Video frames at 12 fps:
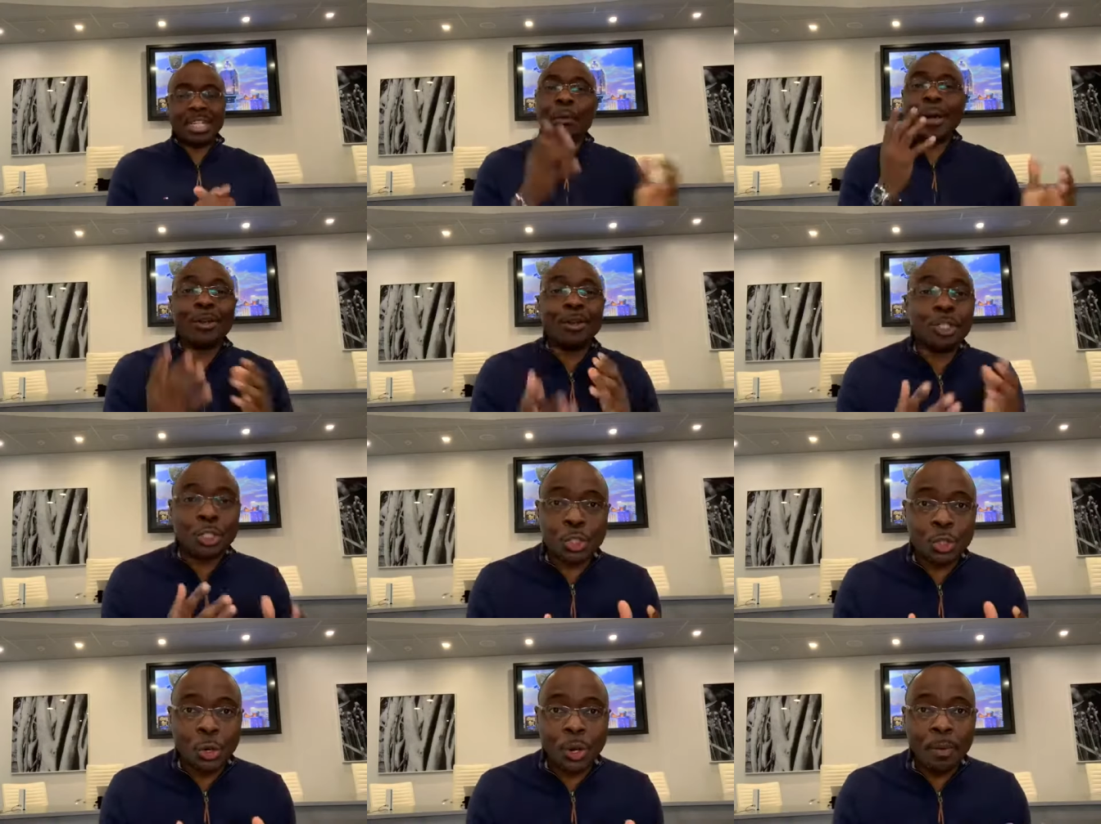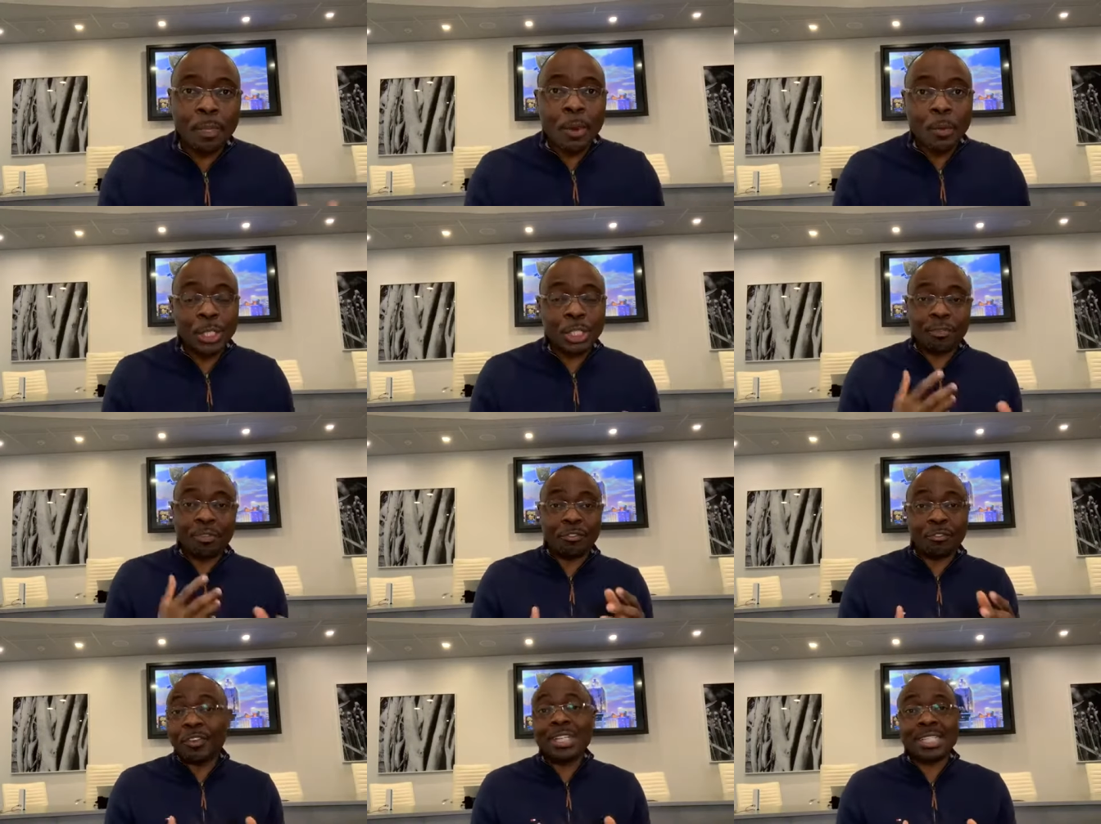Now we're not sure which of
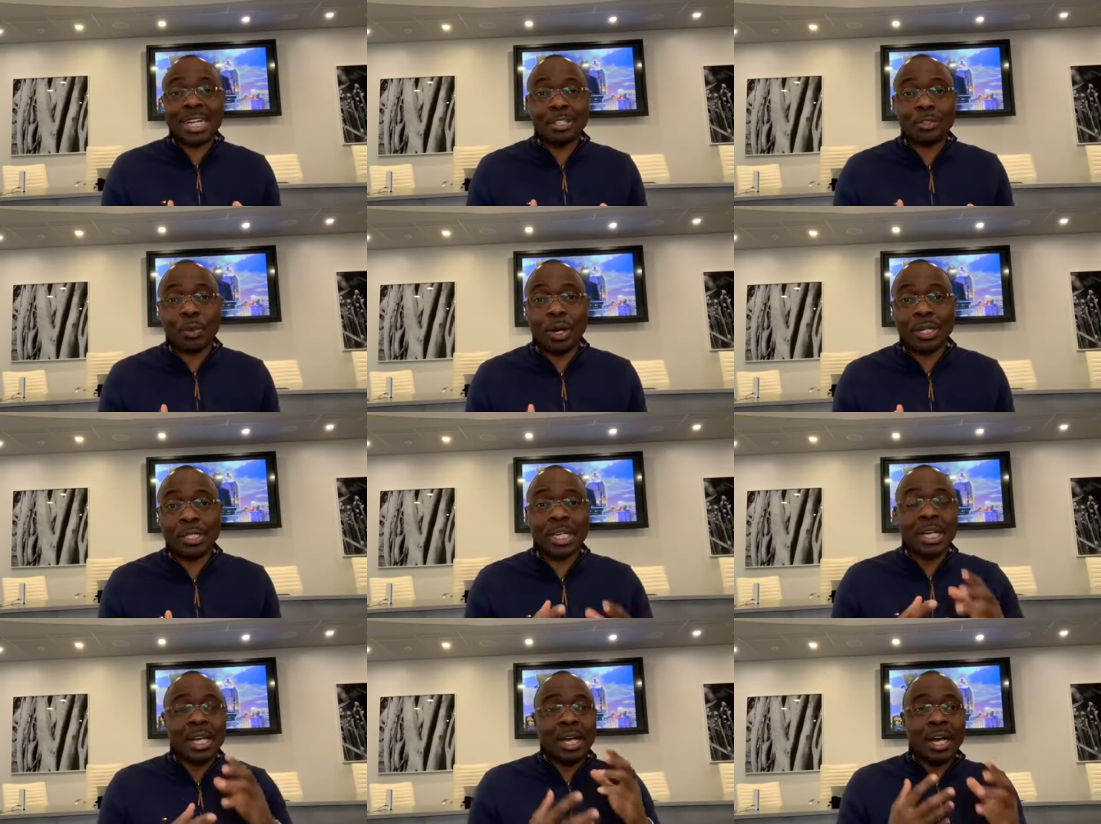the feast that it was,